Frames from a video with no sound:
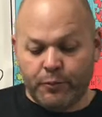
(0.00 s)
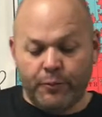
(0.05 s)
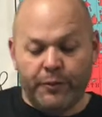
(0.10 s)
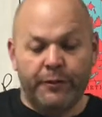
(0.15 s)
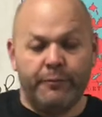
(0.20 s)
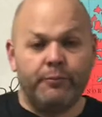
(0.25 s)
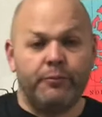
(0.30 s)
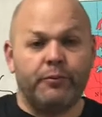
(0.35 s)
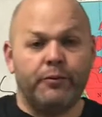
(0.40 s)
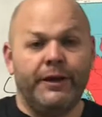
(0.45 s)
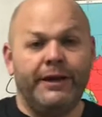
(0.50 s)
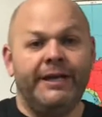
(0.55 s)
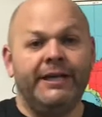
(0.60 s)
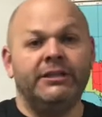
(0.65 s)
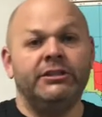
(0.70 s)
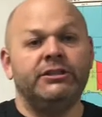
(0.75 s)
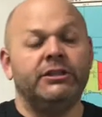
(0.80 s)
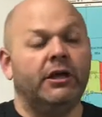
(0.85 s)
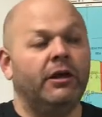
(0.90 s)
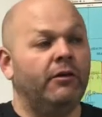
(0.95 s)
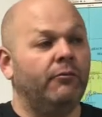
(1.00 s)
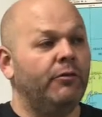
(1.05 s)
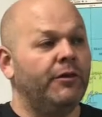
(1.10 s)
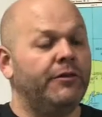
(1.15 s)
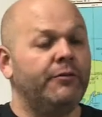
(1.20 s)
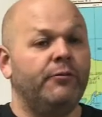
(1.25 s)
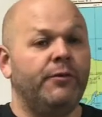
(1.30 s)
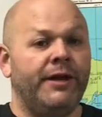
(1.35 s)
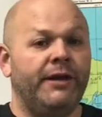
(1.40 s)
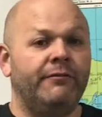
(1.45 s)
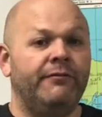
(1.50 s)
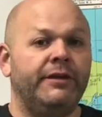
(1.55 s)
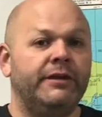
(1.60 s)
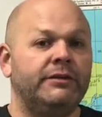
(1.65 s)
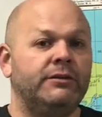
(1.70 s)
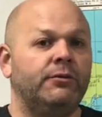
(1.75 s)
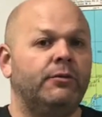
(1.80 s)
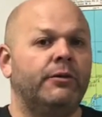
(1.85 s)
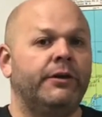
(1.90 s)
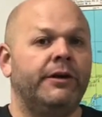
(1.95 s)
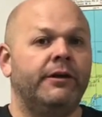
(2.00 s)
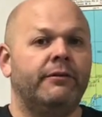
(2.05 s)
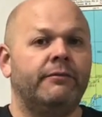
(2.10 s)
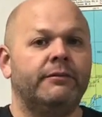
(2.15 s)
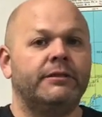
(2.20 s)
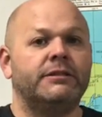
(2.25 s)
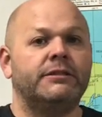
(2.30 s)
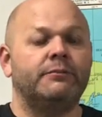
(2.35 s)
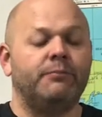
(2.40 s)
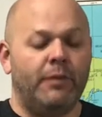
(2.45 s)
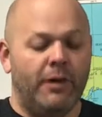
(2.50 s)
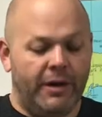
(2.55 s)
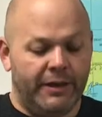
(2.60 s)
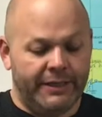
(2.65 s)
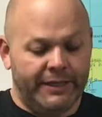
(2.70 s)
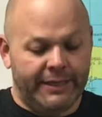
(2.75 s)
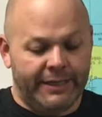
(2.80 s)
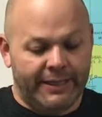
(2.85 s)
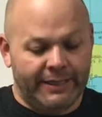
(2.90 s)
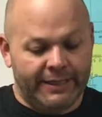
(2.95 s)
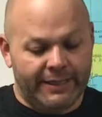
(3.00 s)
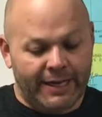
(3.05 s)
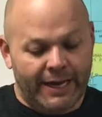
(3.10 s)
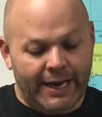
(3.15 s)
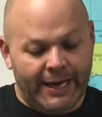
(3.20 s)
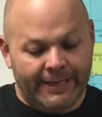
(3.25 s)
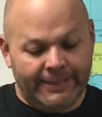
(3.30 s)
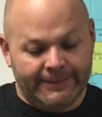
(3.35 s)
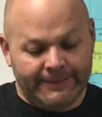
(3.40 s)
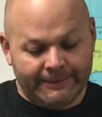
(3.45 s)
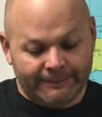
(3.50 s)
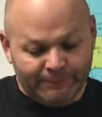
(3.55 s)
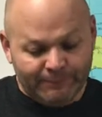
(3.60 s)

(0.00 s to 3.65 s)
the British with Queen Victoria responded in kind.